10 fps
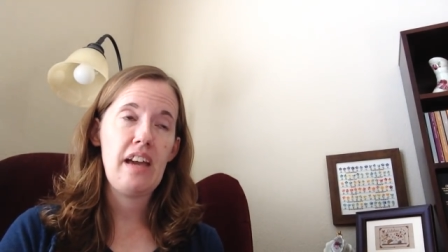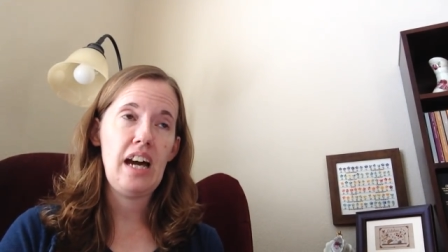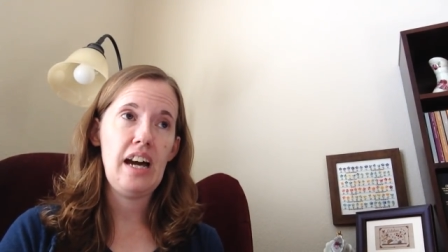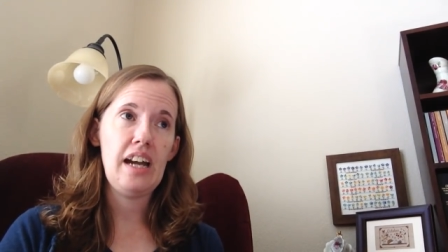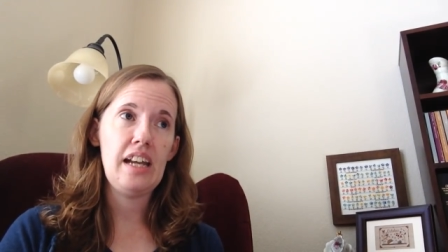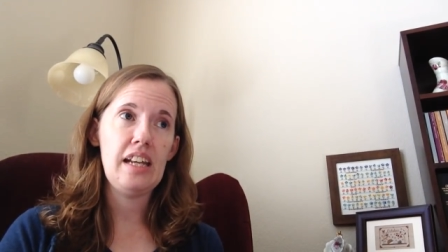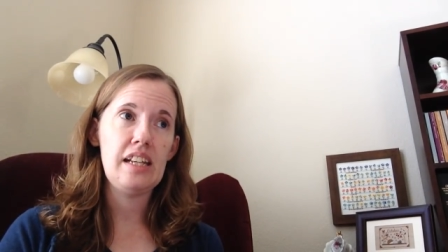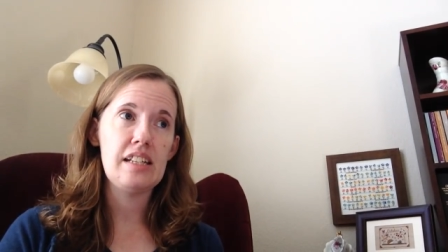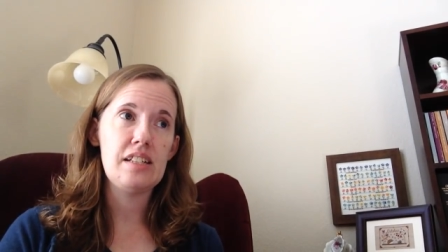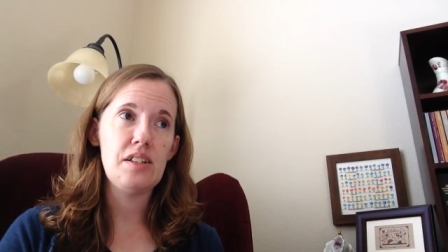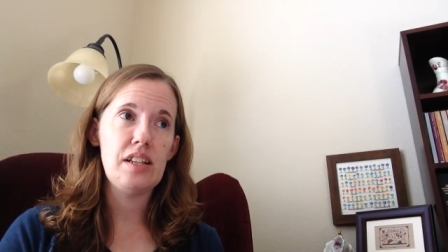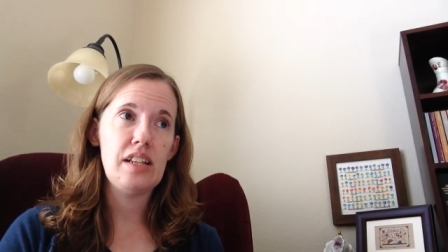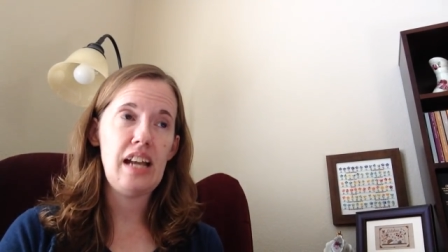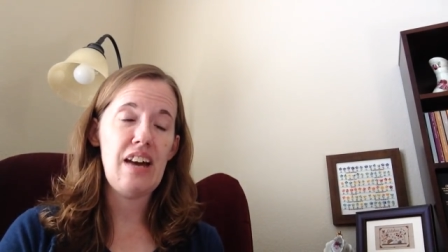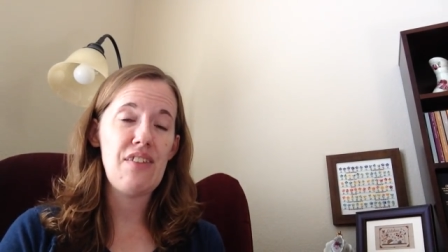I
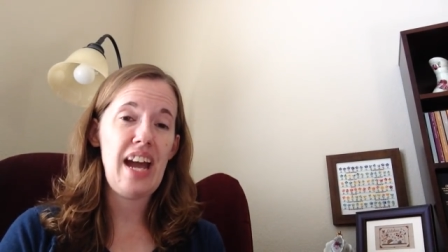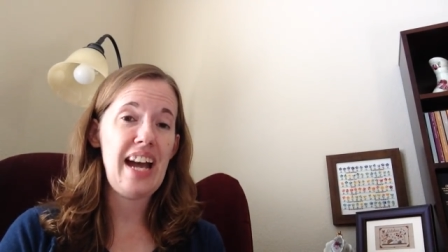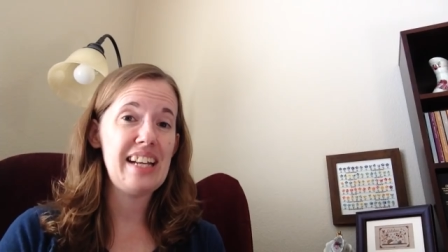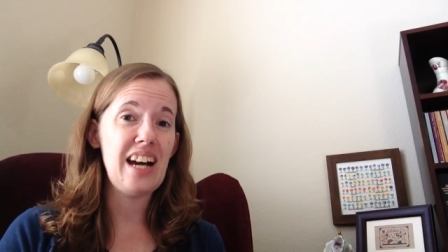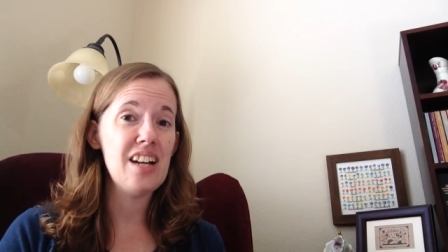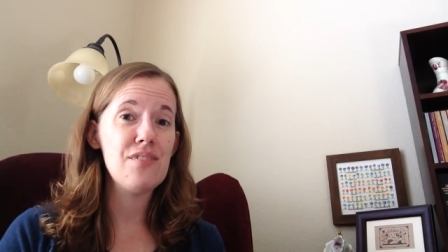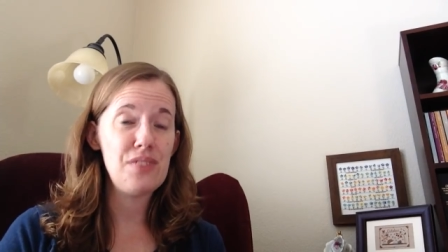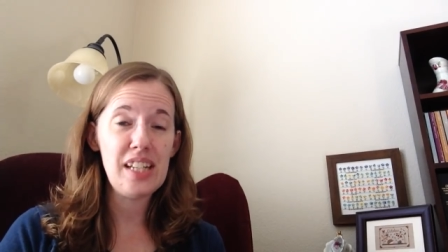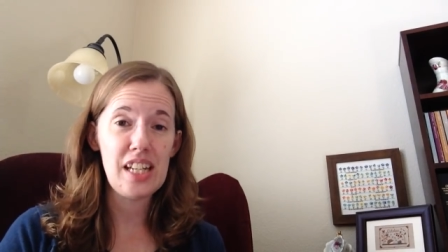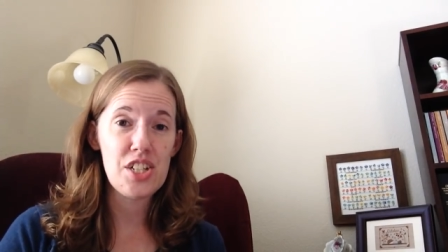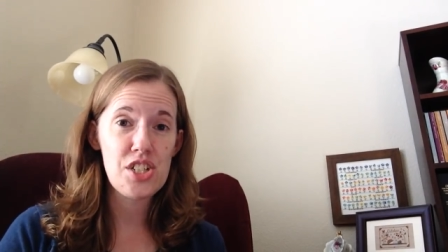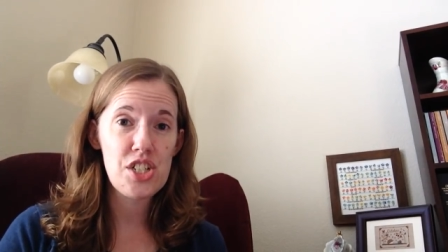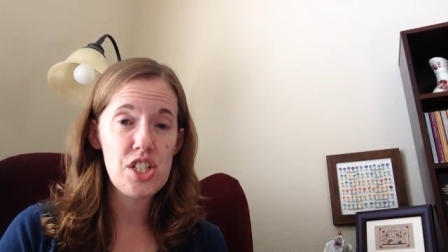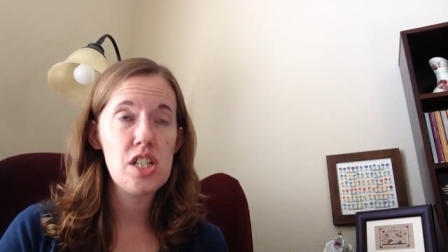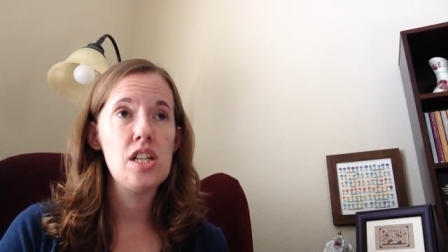have had unfinished,